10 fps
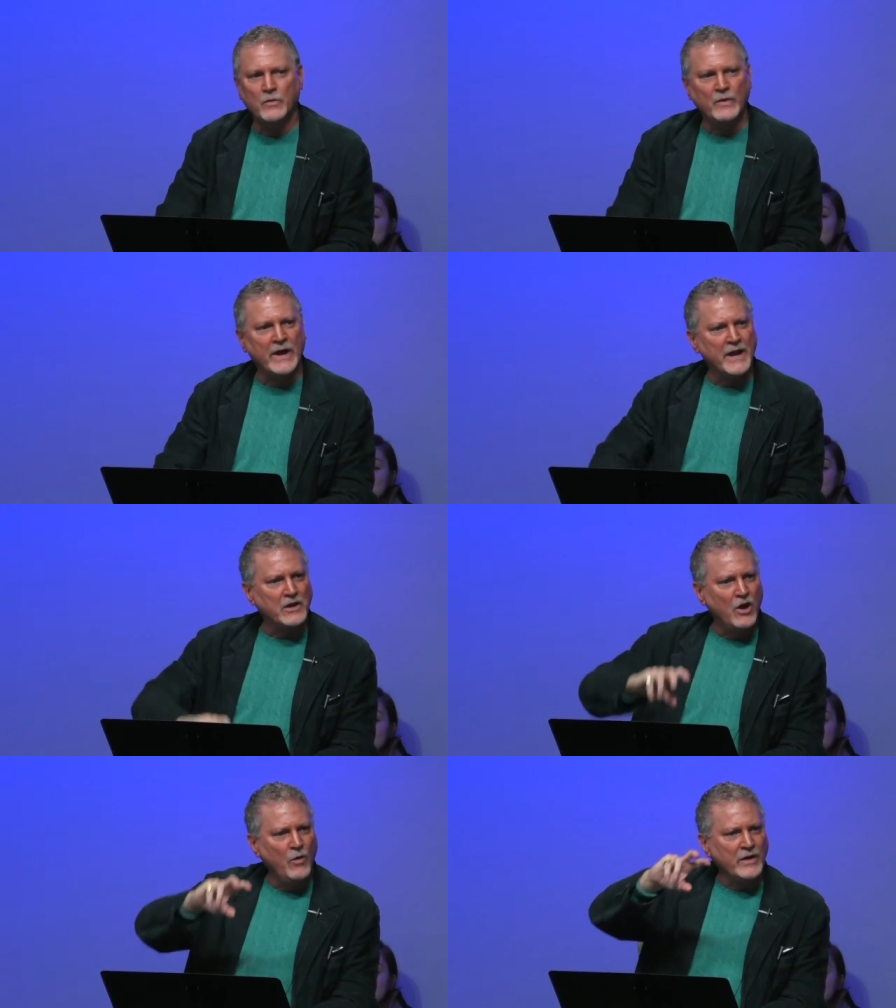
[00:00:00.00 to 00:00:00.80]
We got to
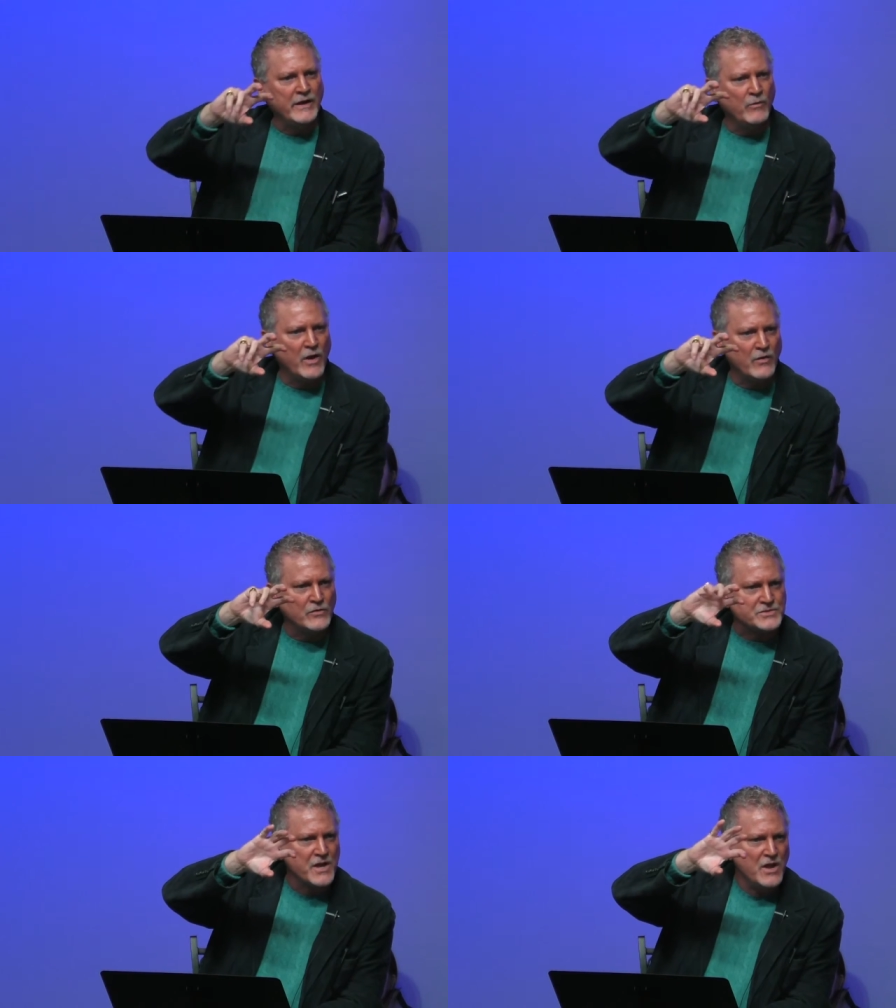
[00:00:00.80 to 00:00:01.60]
go and get one of
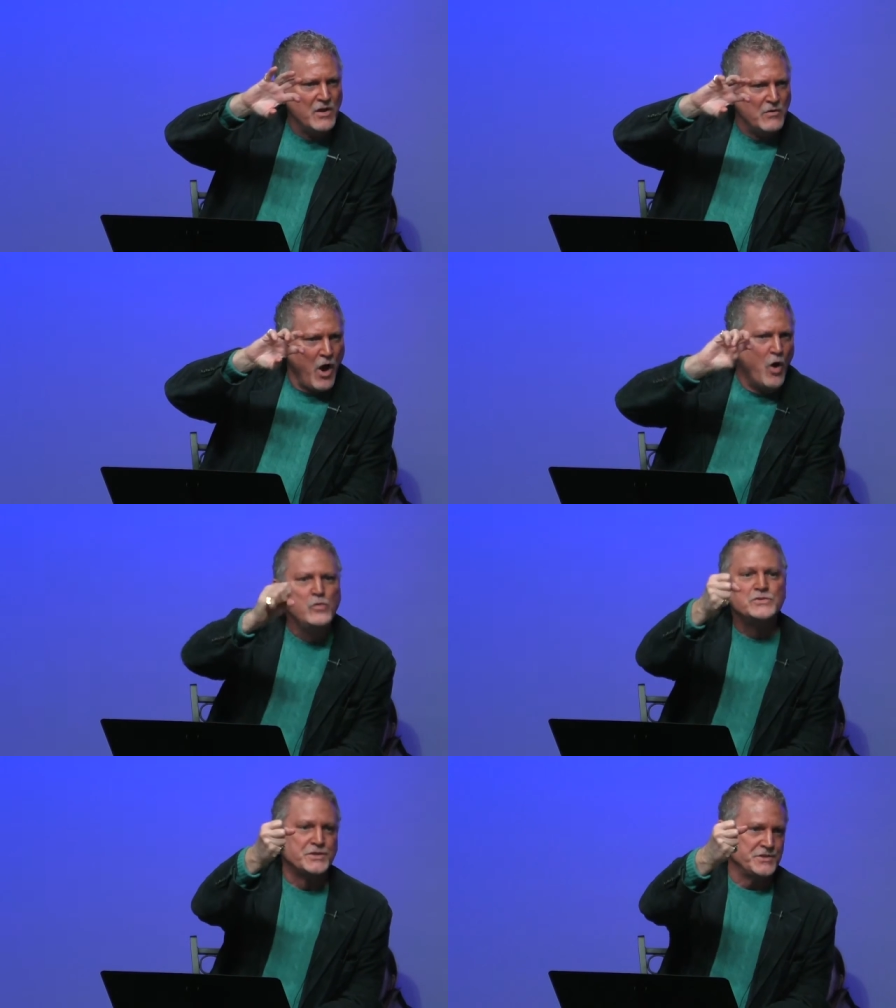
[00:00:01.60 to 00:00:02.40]
those
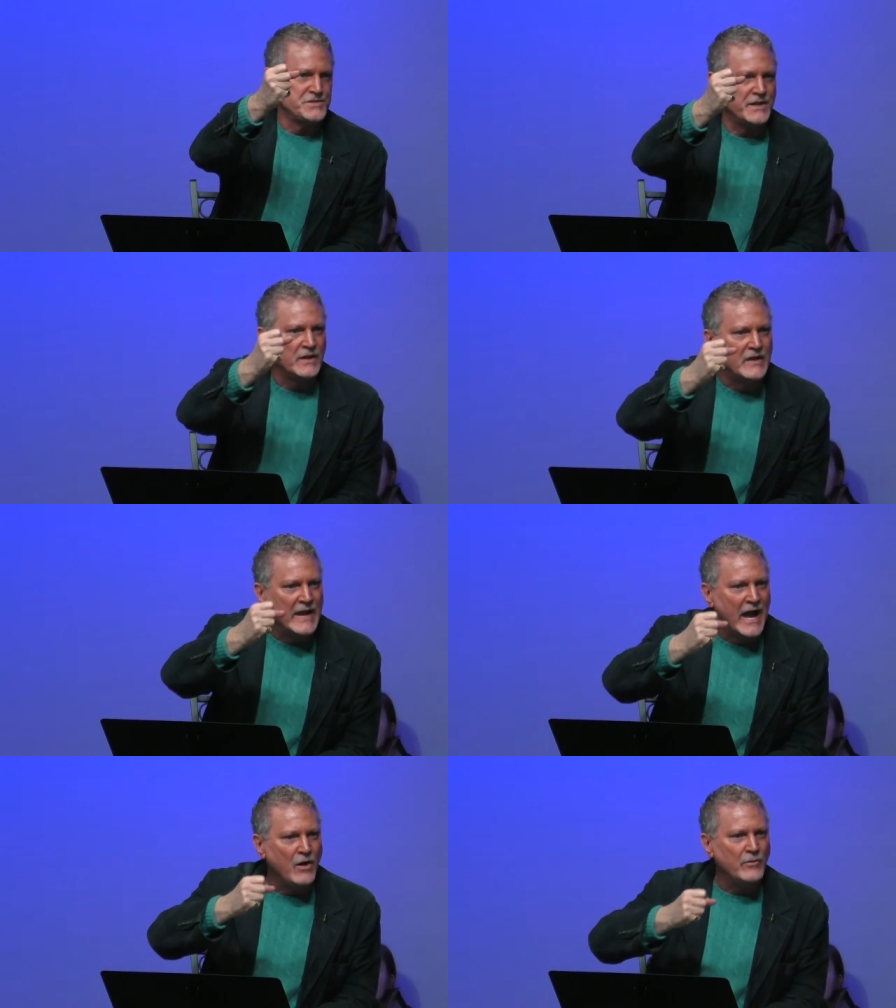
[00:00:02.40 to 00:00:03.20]
hoses to clean
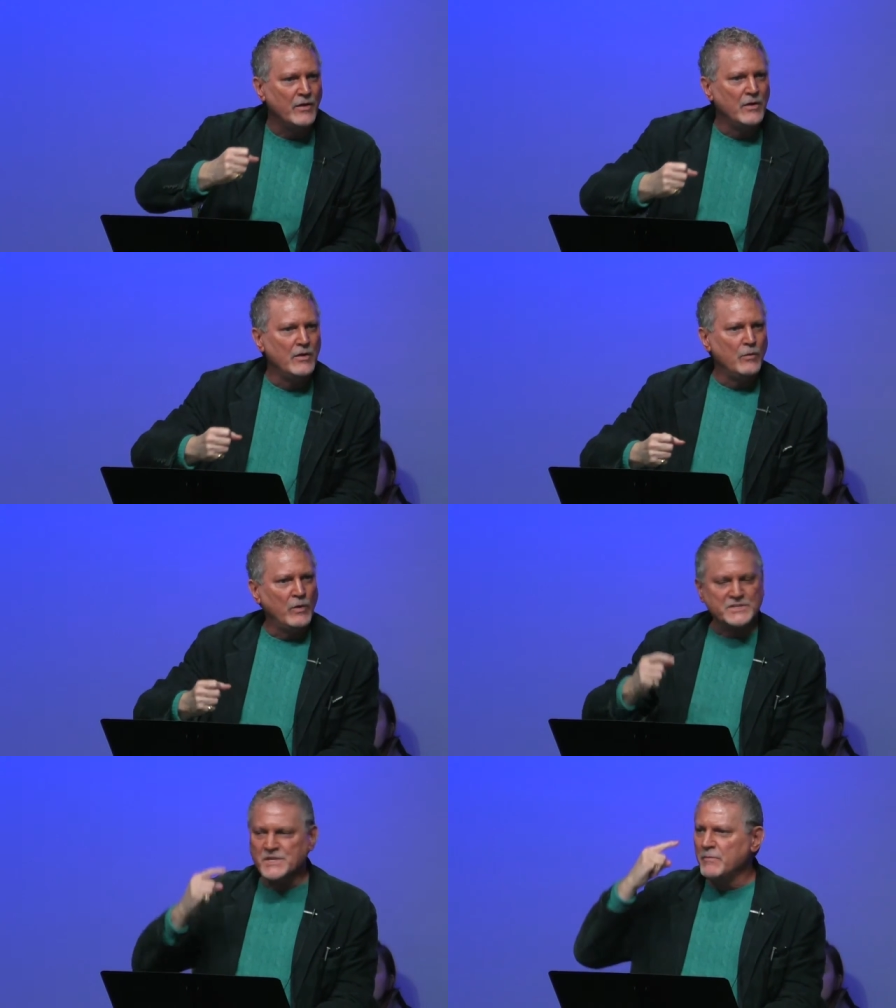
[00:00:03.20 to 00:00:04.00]
out
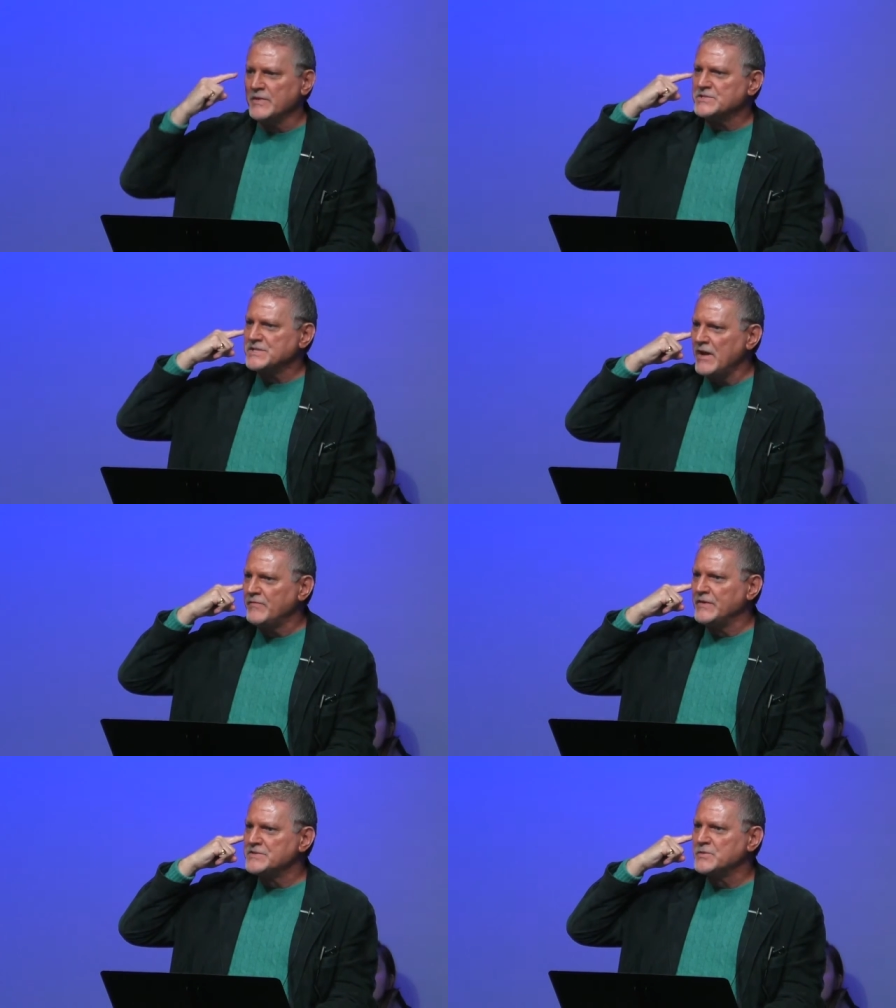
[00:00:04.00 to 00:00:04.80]
what some of the
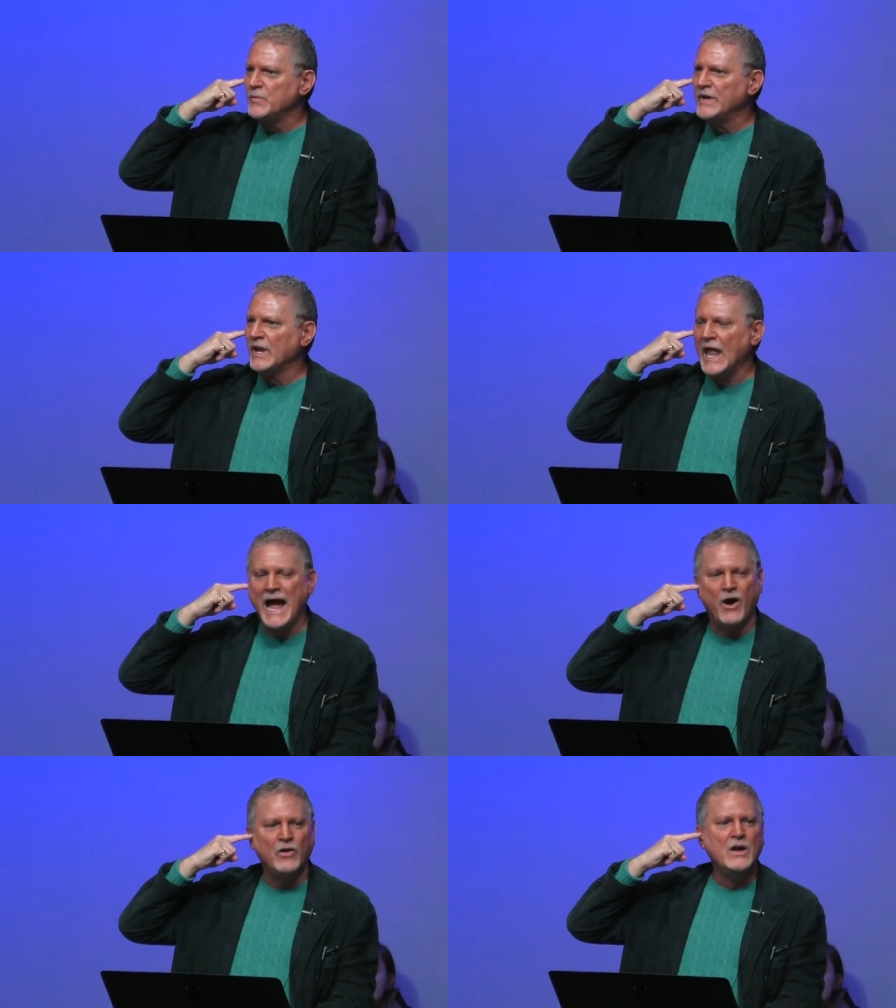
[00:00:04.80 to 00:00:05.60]
stuff is that we
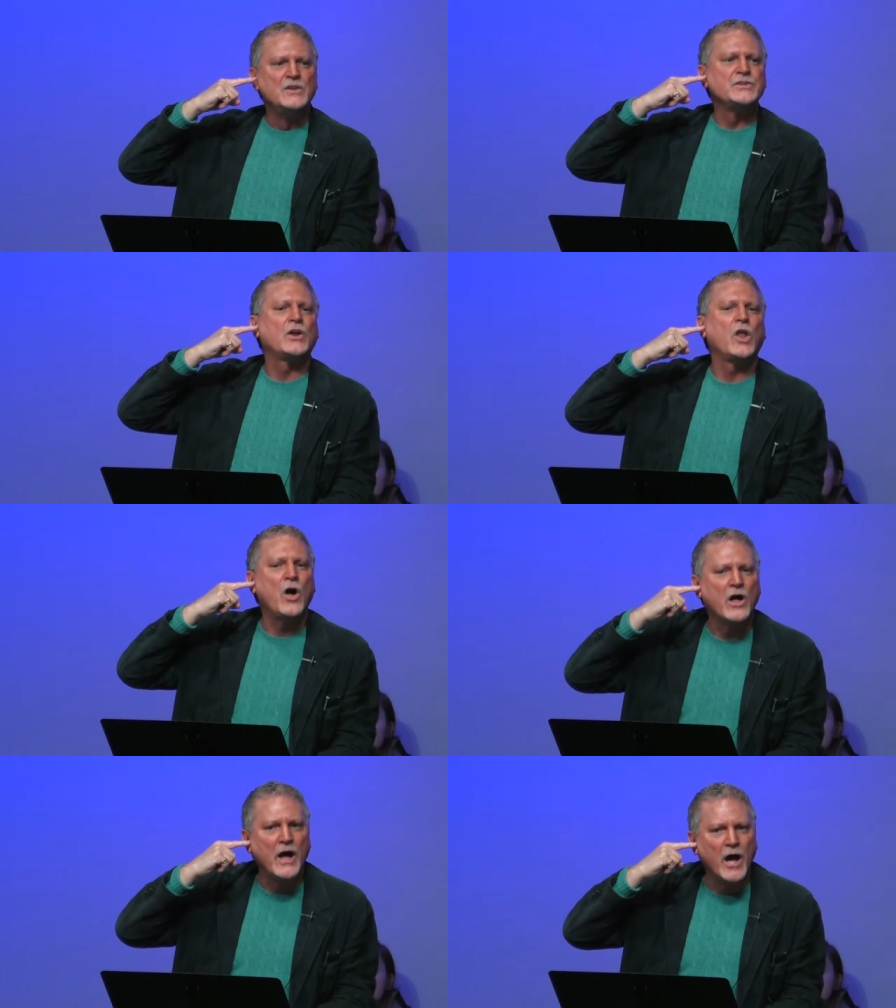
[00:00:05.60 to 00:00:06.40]
allow to
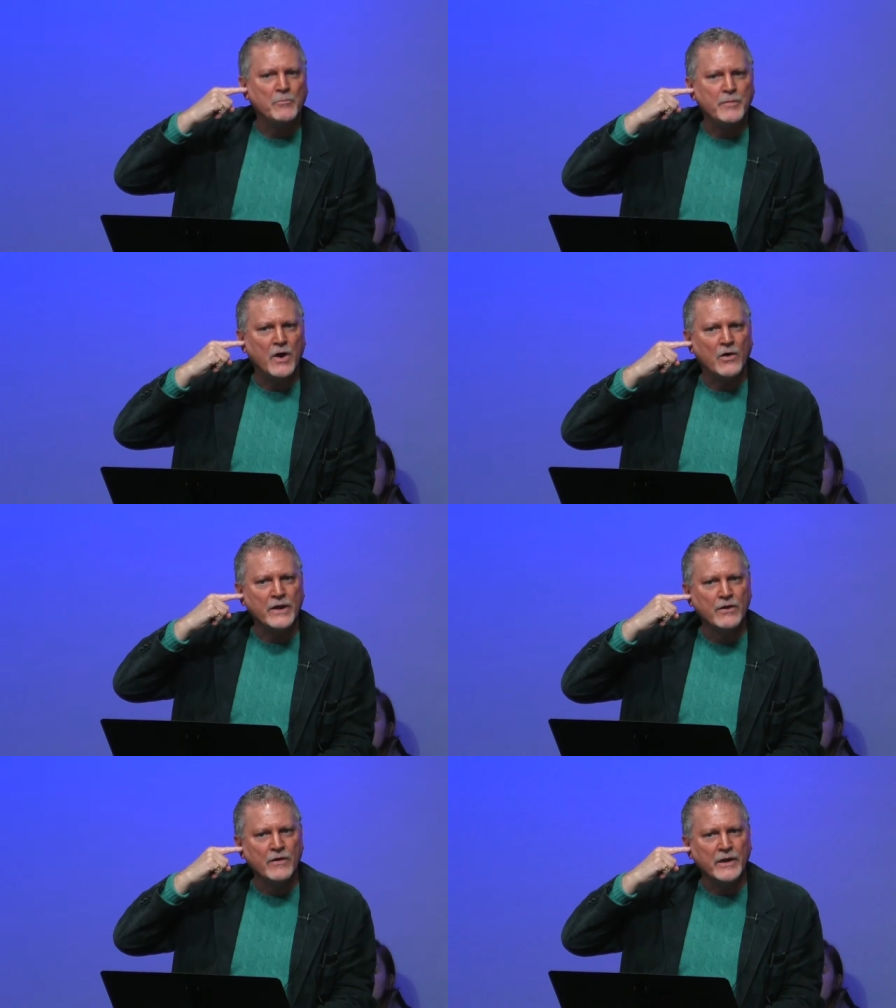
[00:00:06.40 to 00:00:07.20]
clog up our
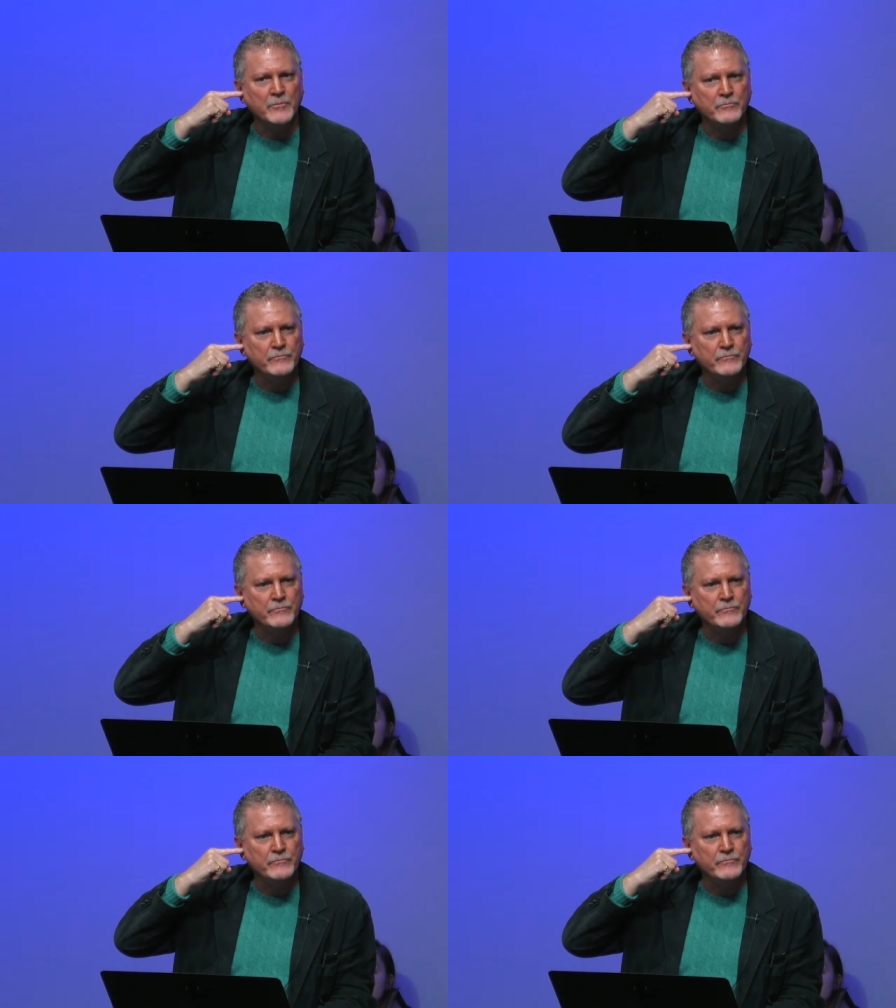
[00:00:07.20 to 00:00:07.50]
earring.